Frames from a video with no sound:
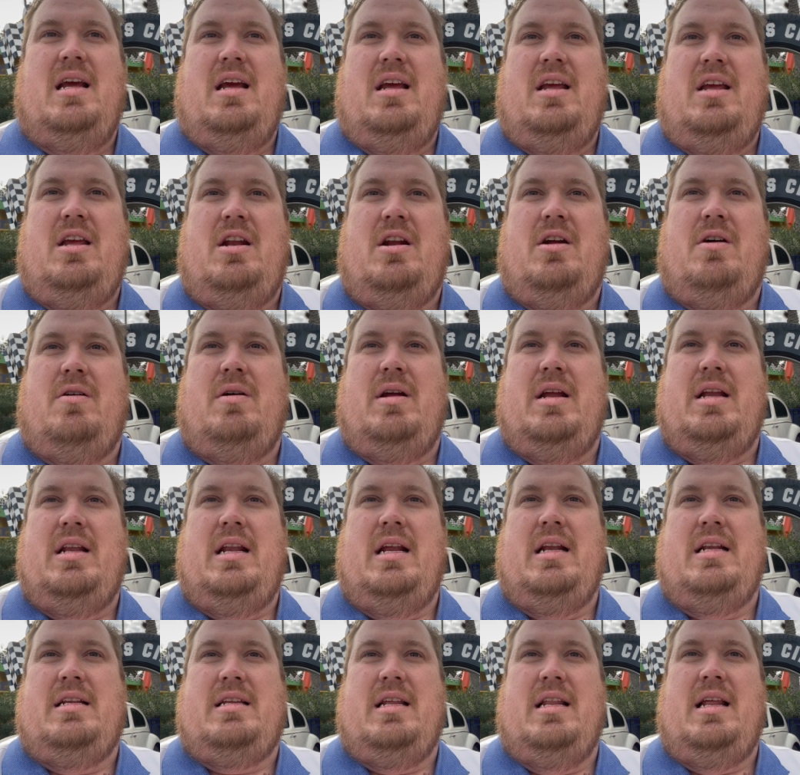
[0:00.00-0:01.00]
you know,
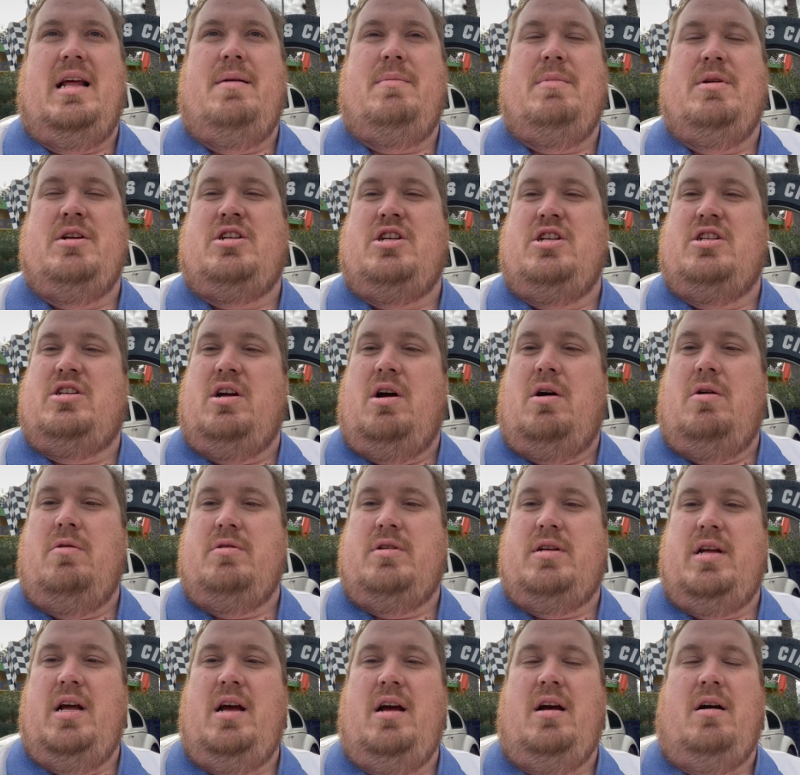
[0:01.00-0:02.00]
to them, it's just a
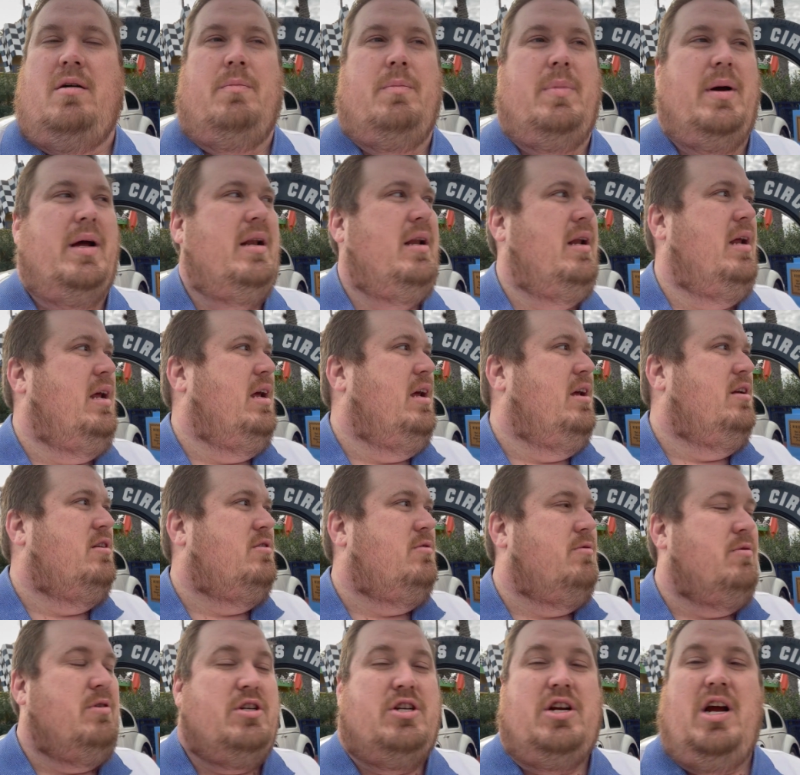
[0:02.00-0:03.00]
hotel, but
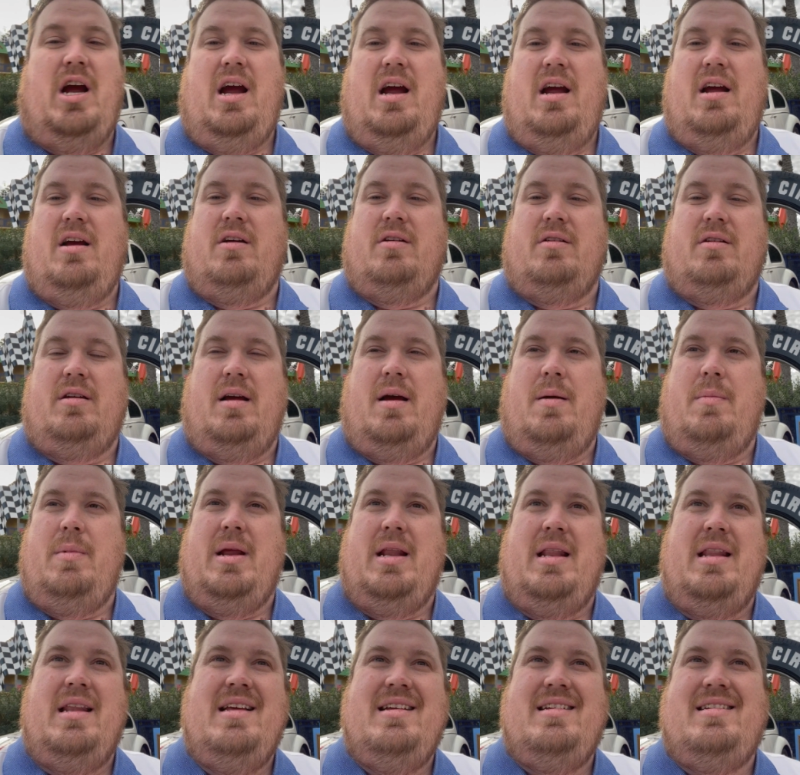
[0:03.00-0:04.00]
to a child, I
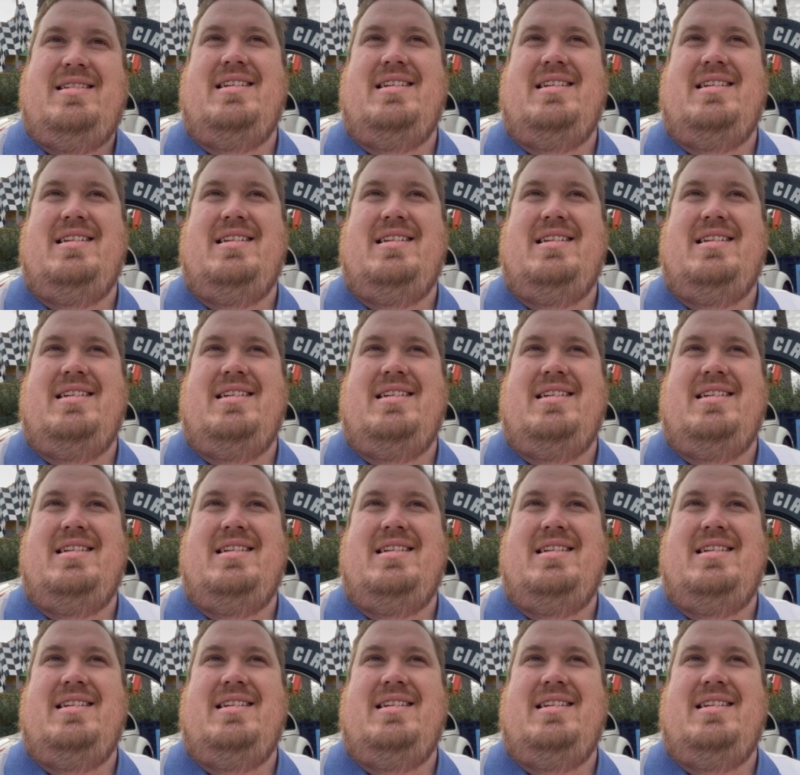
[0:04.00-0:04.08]
mean,